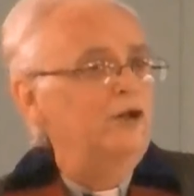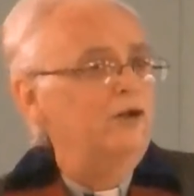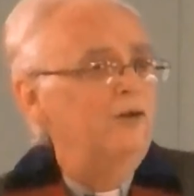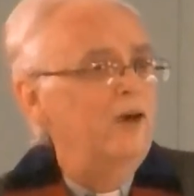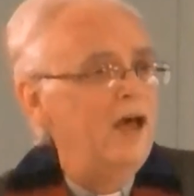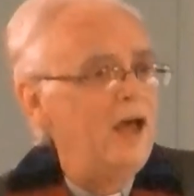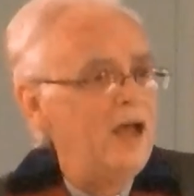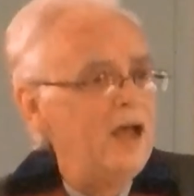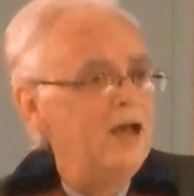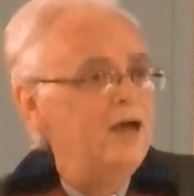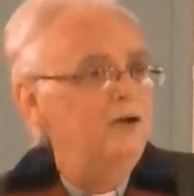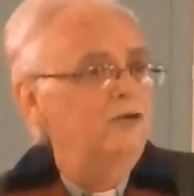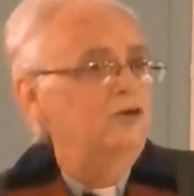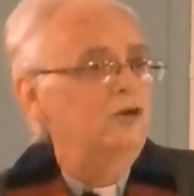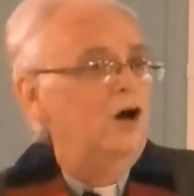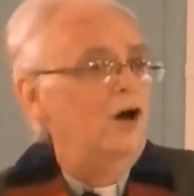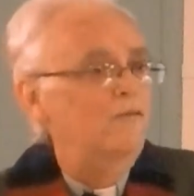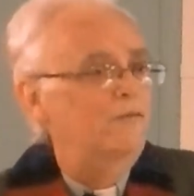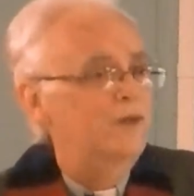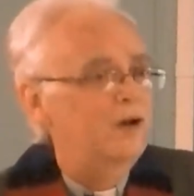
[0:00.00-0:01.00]
in the hands
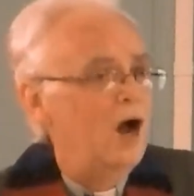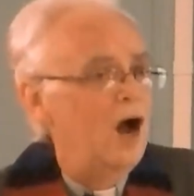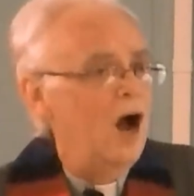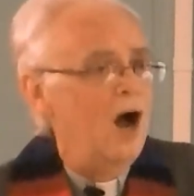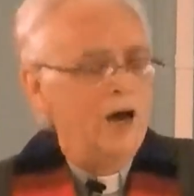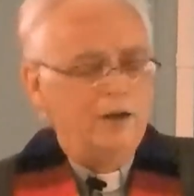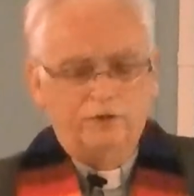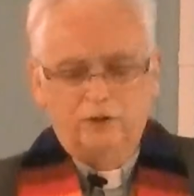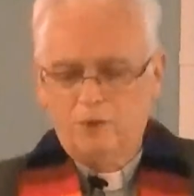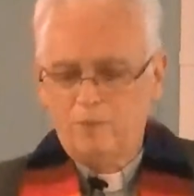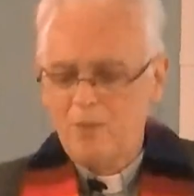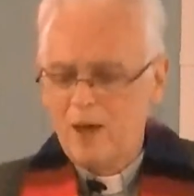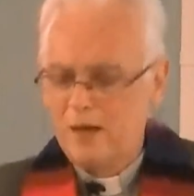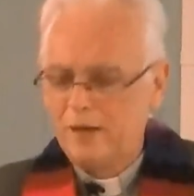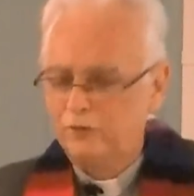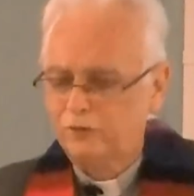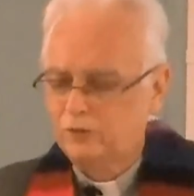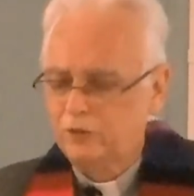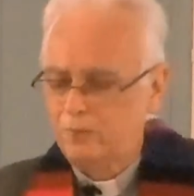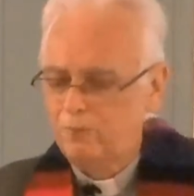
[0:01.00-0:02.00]
of God, the
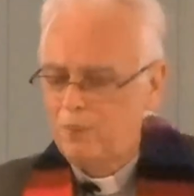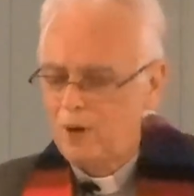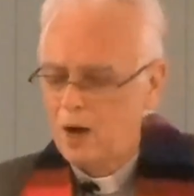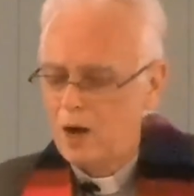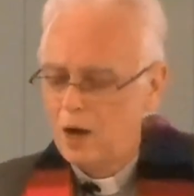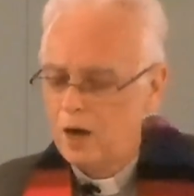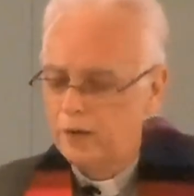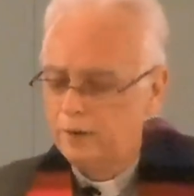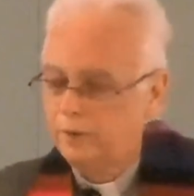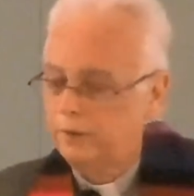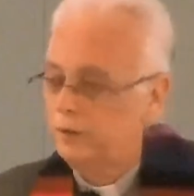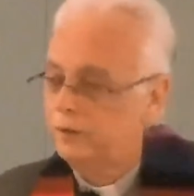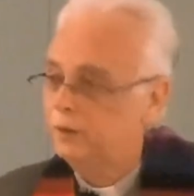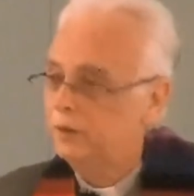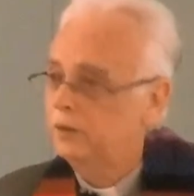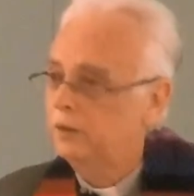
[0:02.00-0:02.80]
master potter,